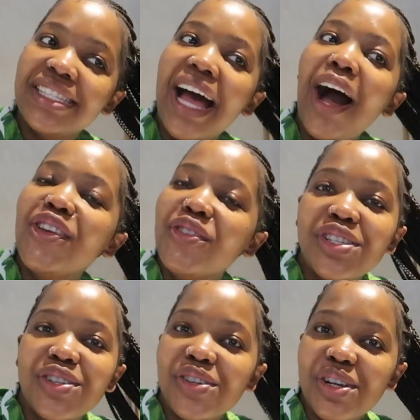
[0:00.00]
now you're
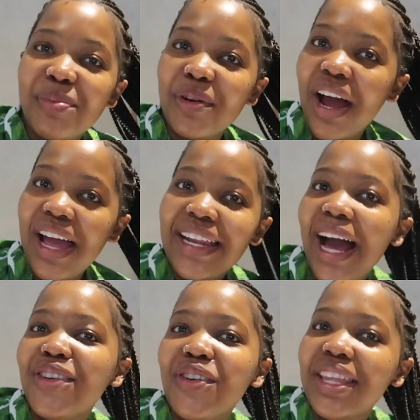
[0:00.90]
a social pariah,
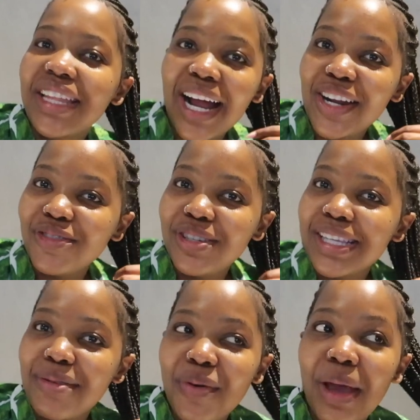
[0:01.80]
now you're in the country
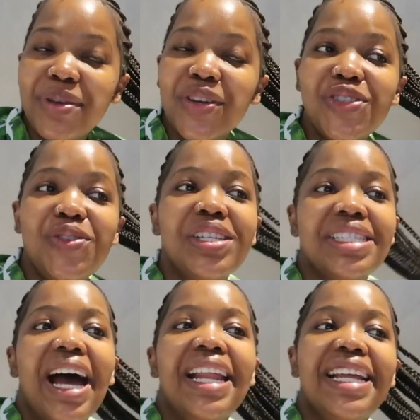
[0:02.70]
somewhere because you
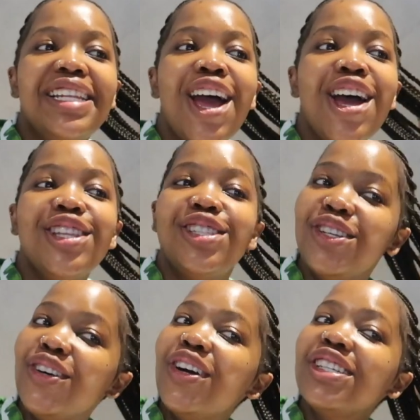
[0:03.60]
decided
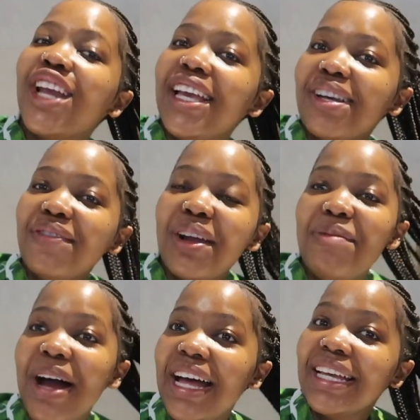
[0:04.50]
to chase after
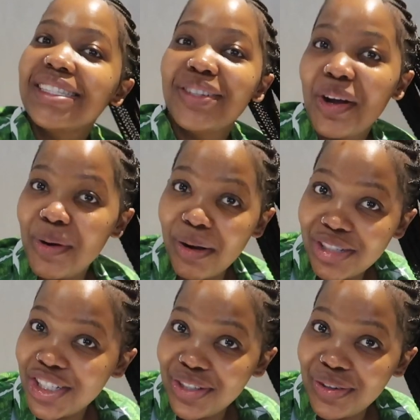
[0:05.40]
a man that still don't
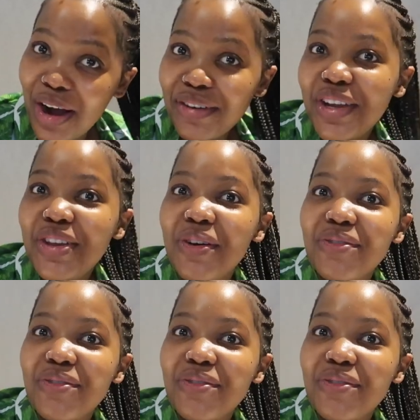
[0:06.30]
want you after you